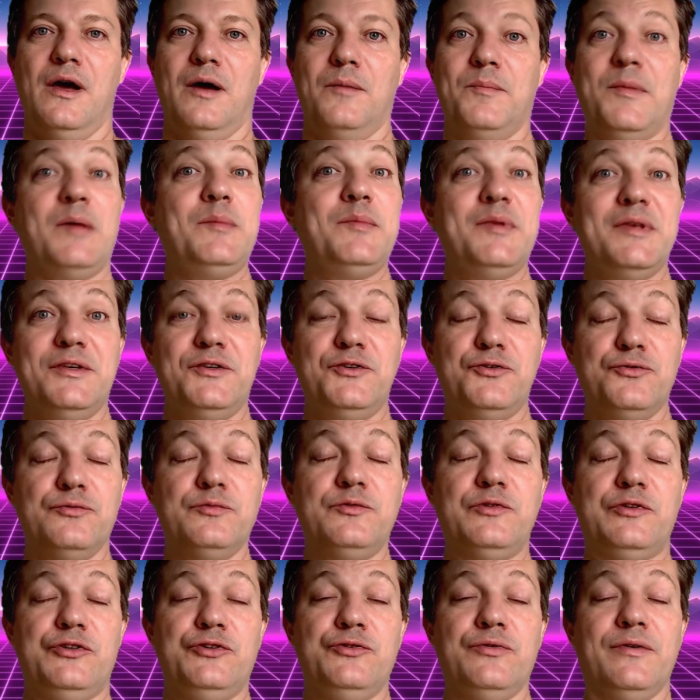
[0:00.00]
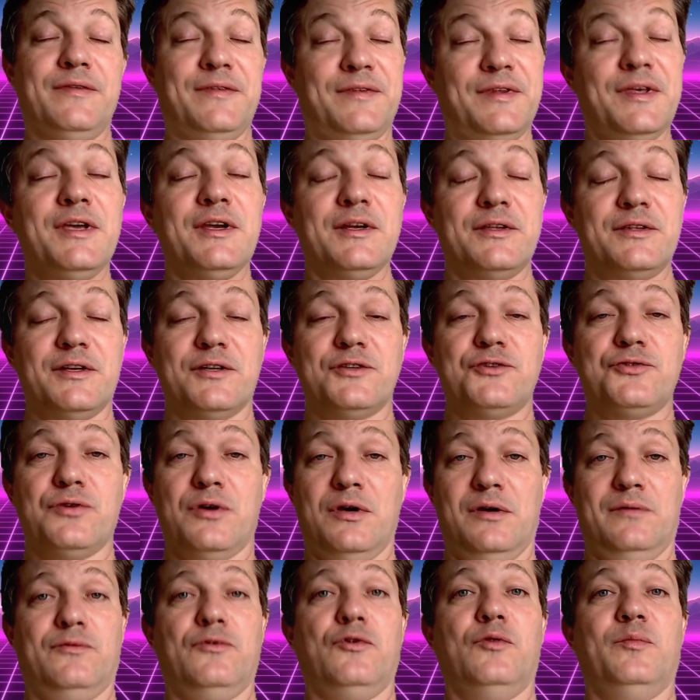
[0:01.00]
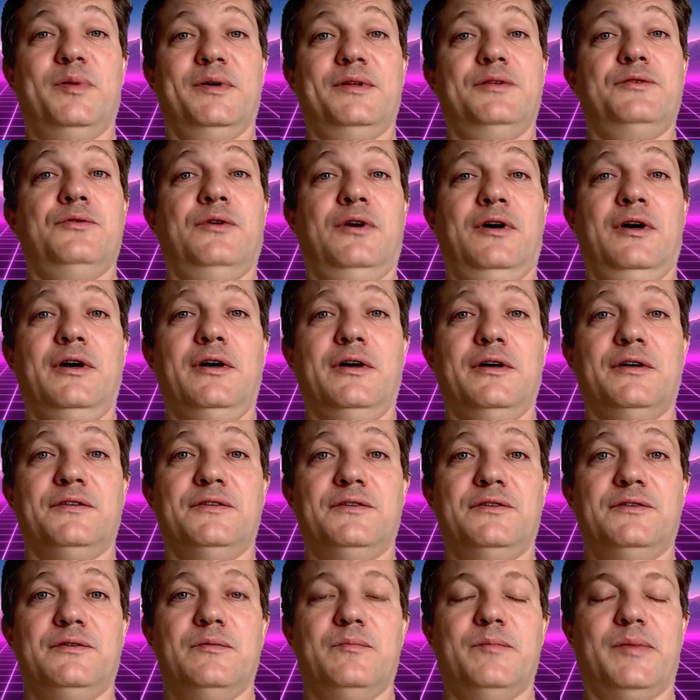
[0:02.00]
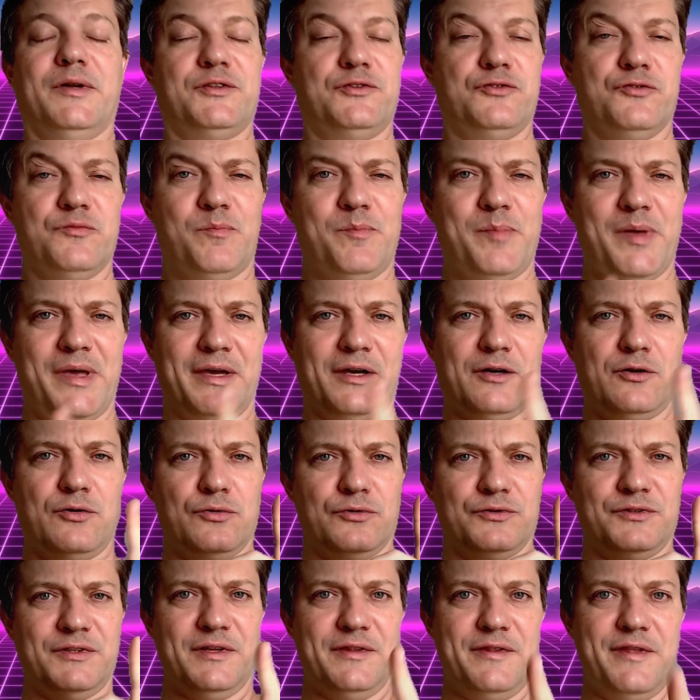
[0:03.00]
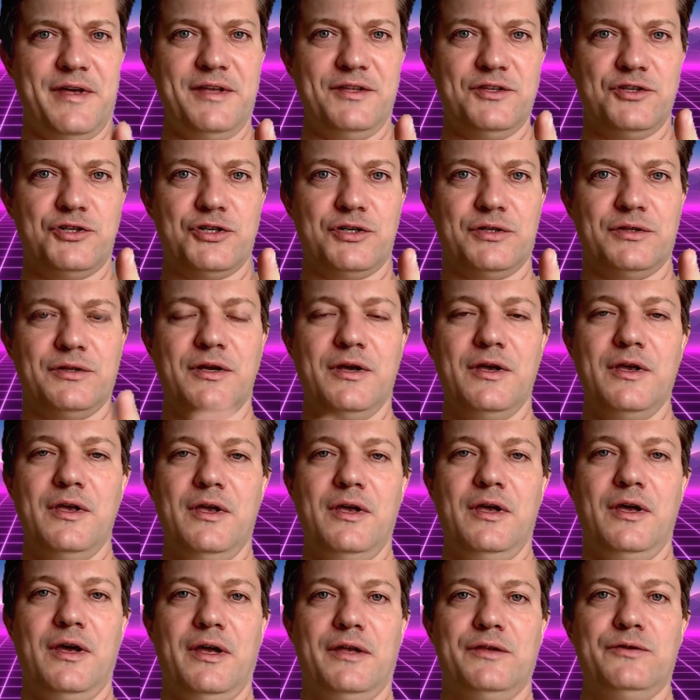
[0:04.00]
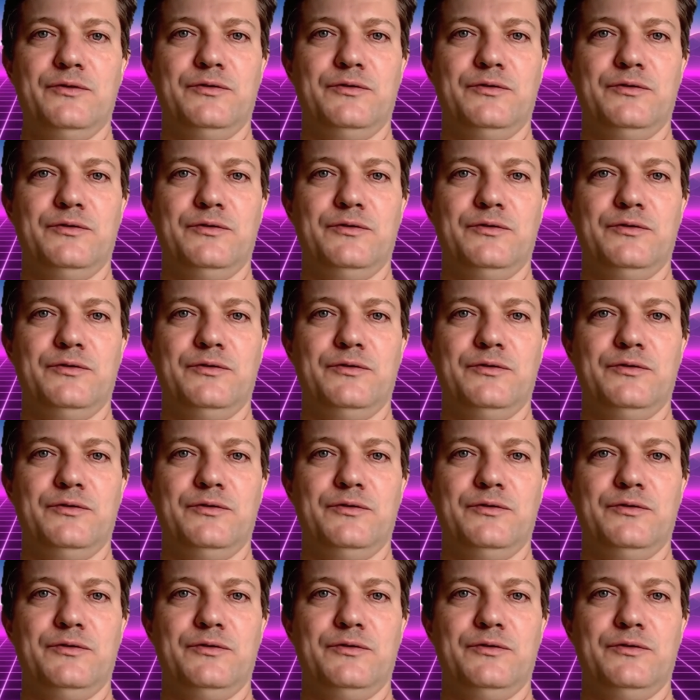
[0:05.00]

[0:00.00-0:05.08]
maybe you think that you have opened your eyes, but you pay close attention and you